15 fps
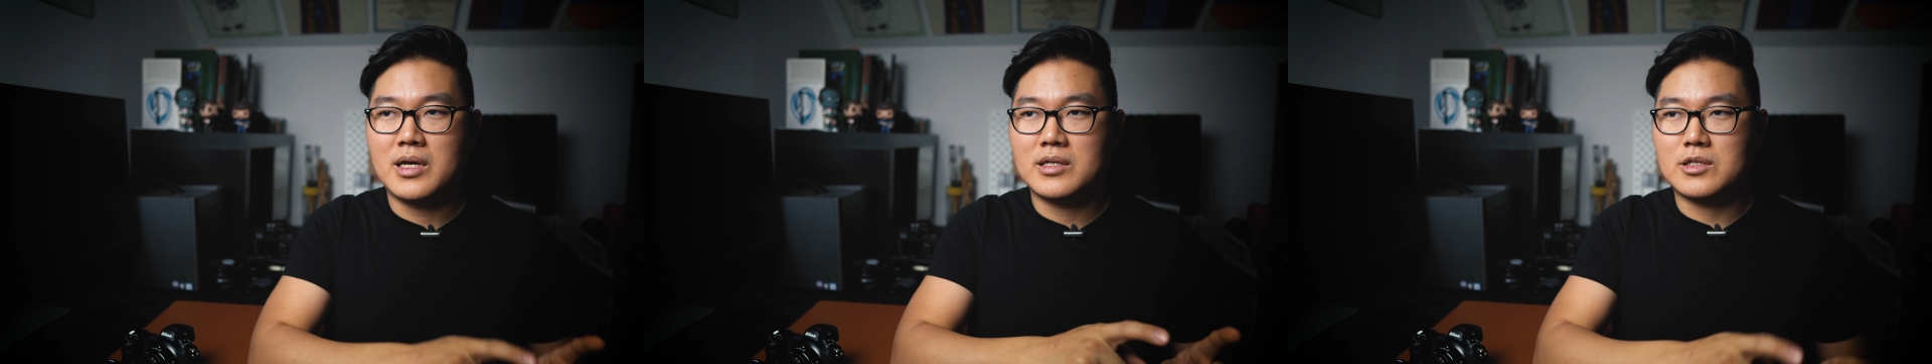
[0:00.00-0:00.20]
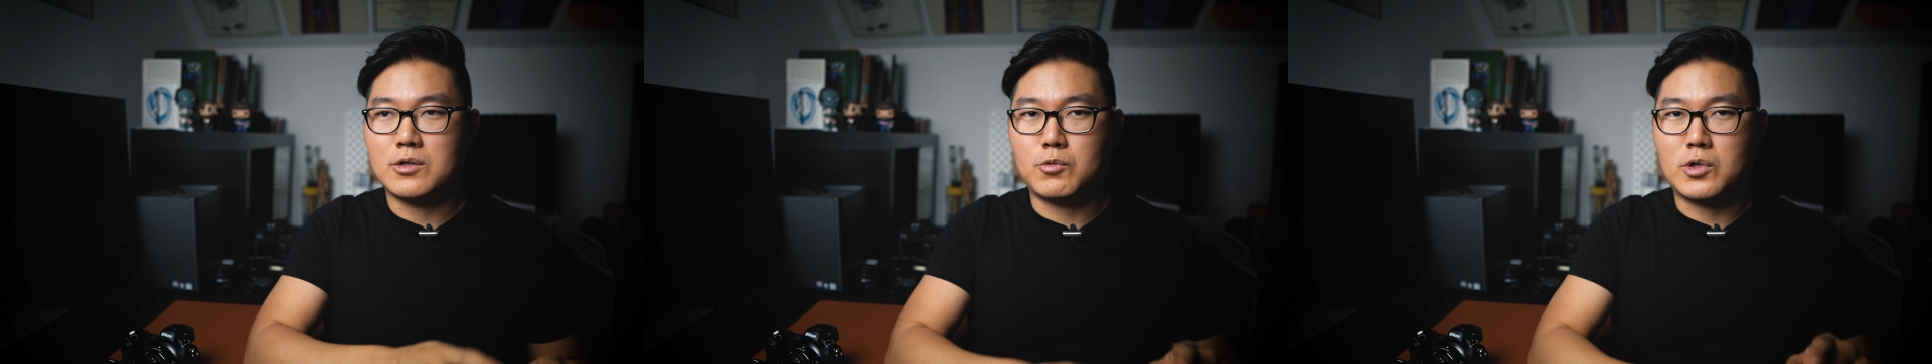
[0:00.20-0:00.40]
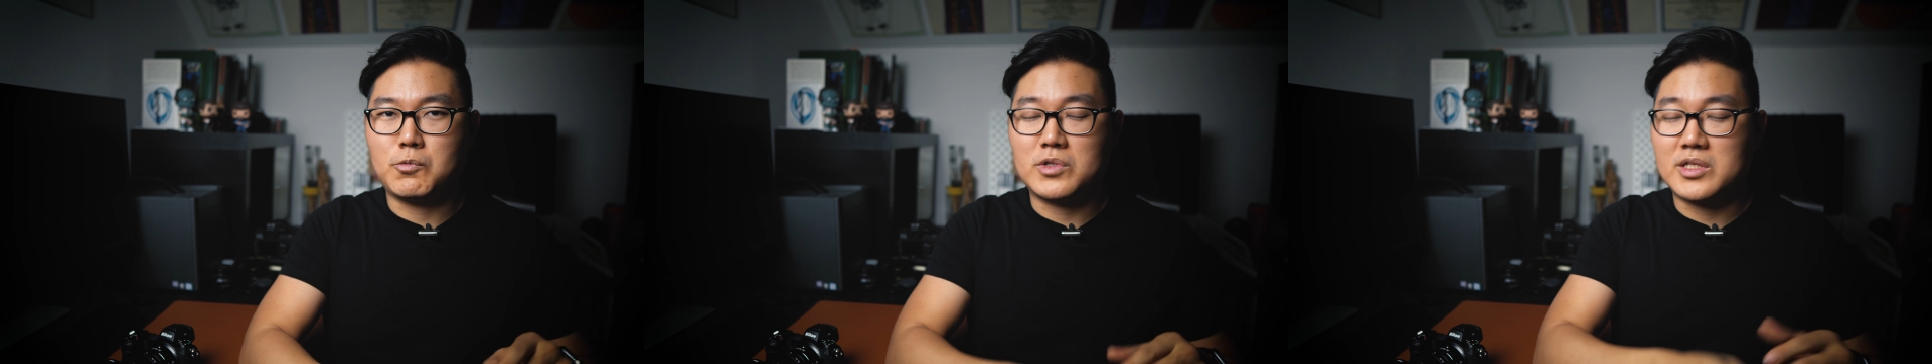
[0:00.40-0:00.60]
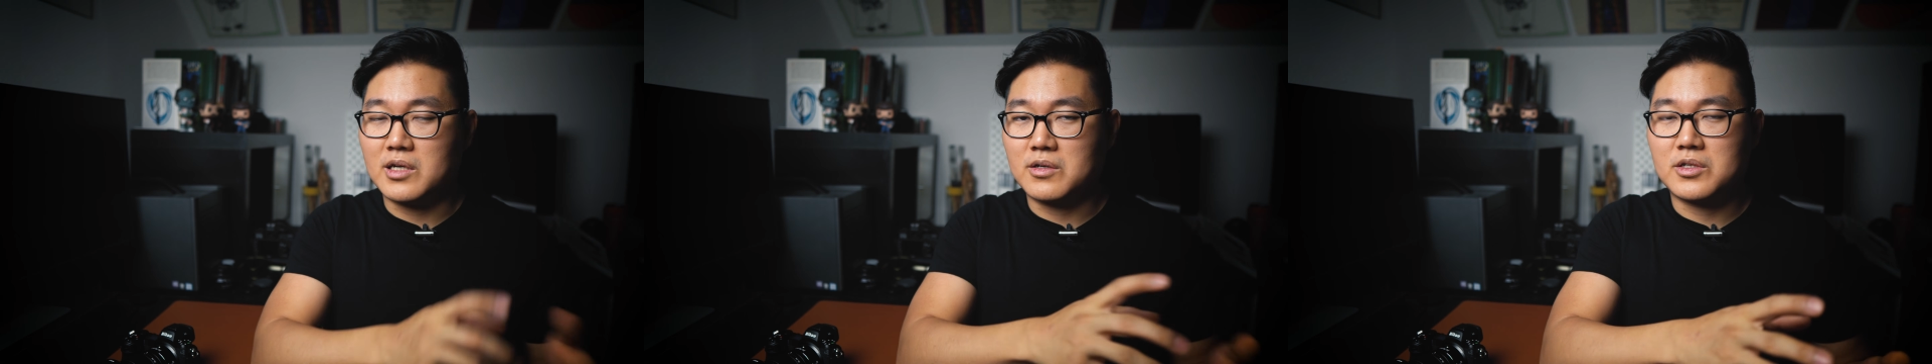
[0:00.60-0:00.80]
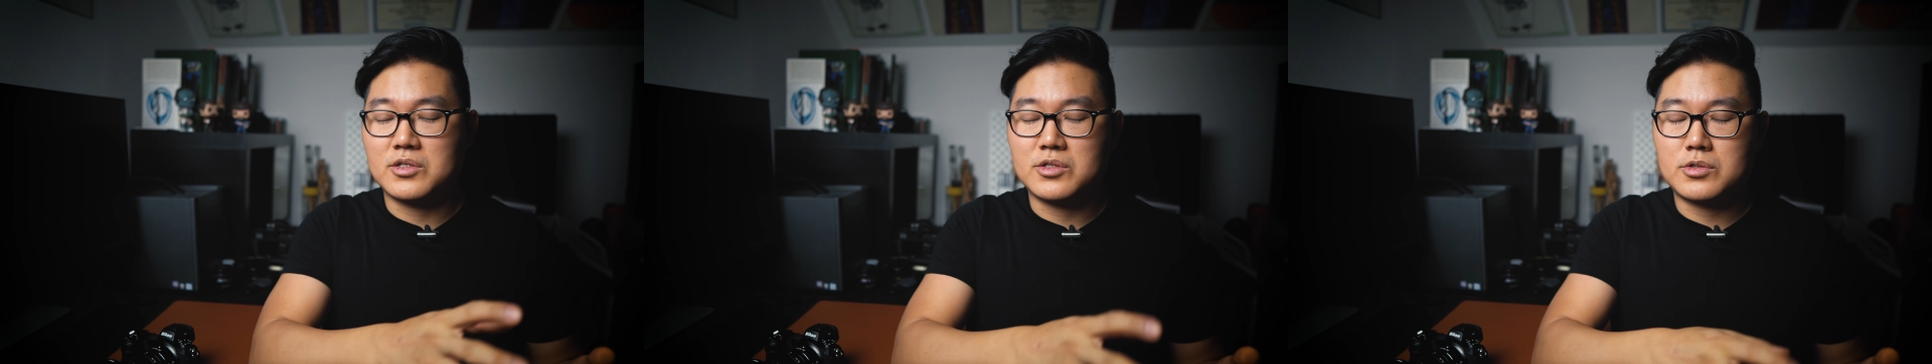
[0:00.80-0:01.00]
the one
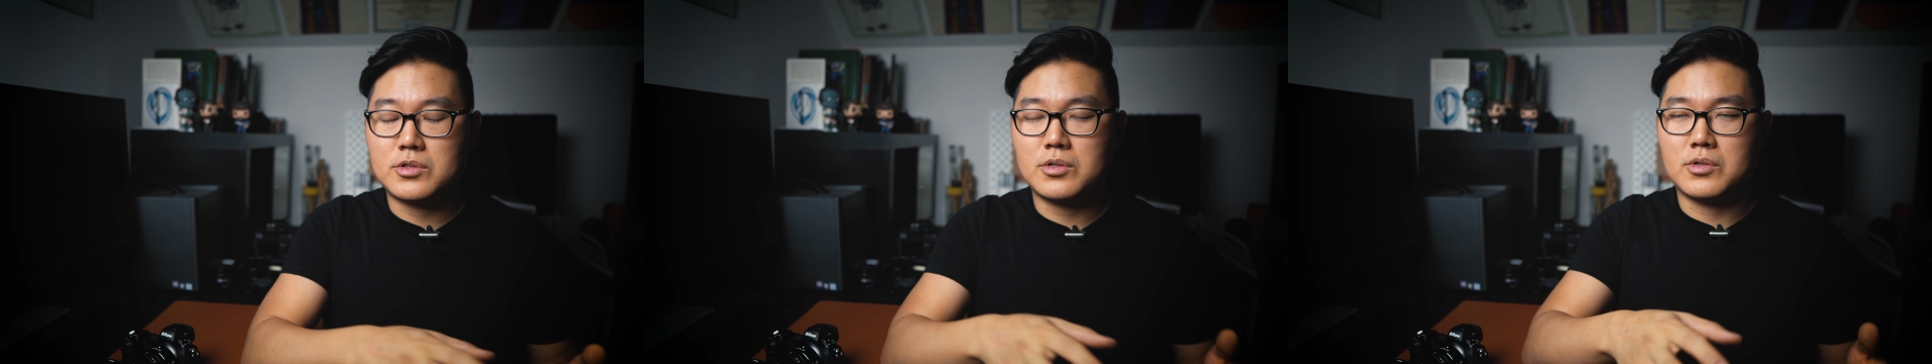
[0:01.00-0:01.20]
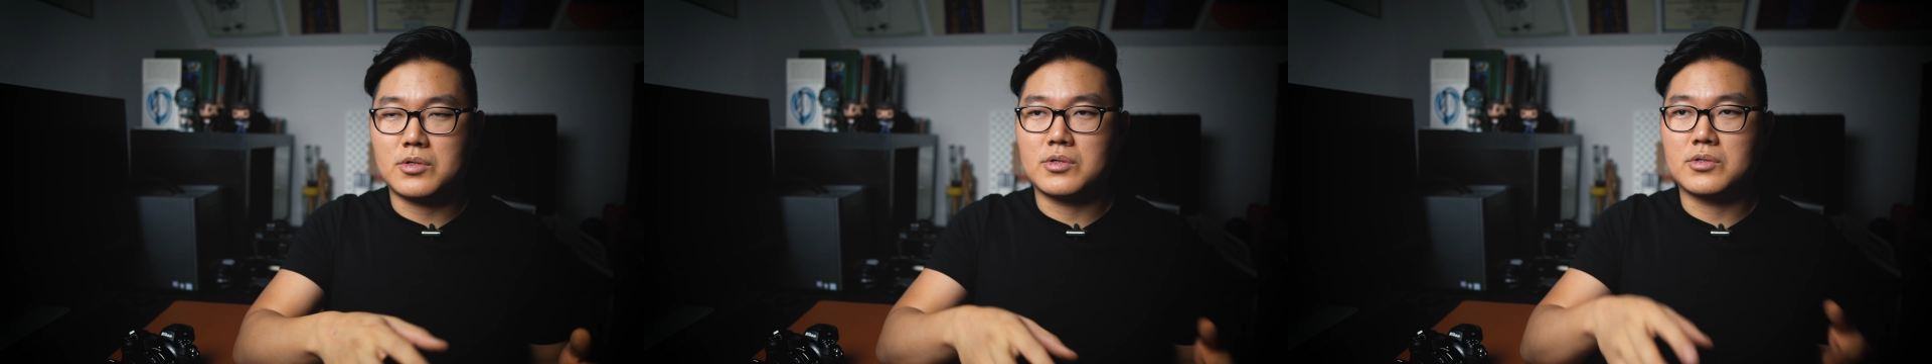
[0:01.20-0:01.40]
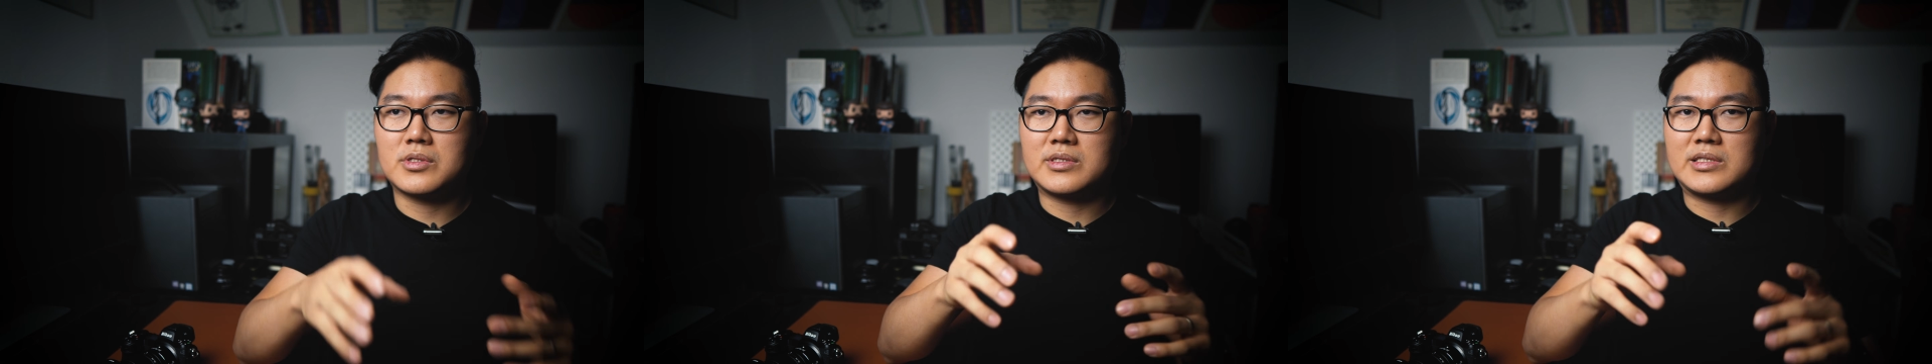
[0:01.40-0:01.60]
without controls,